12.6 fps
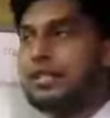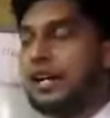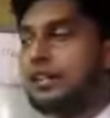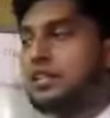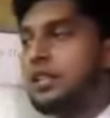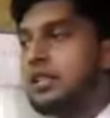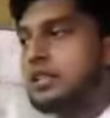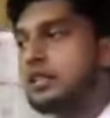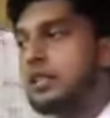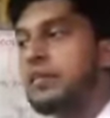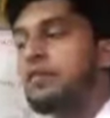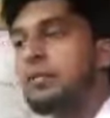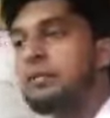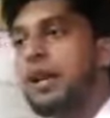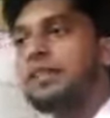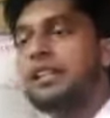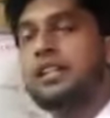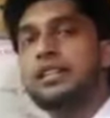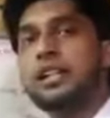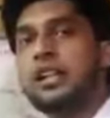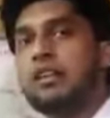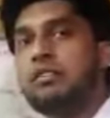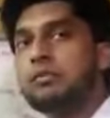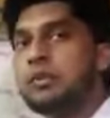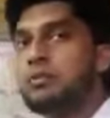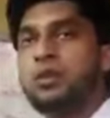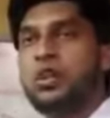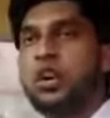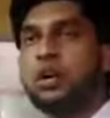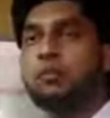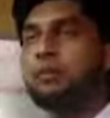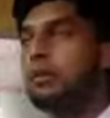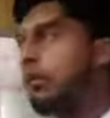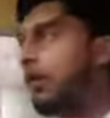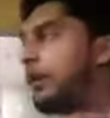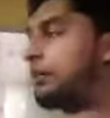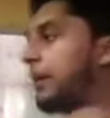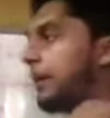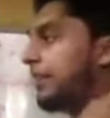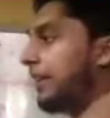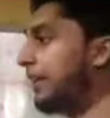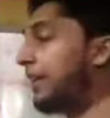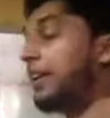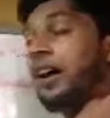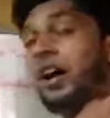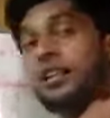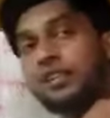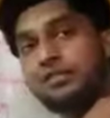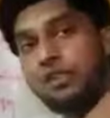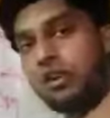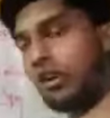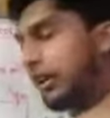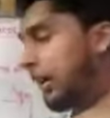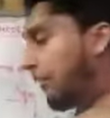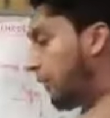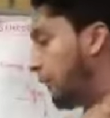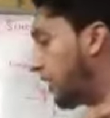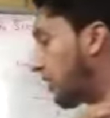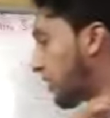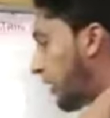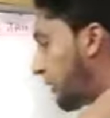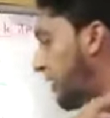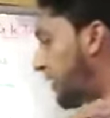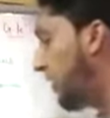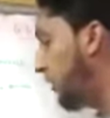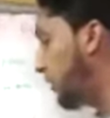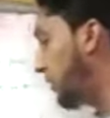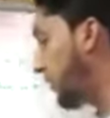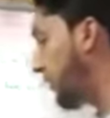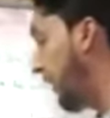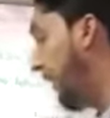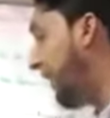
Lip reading: that is given by the Indian government will not be provided by the other foreign government. So subsidy issues.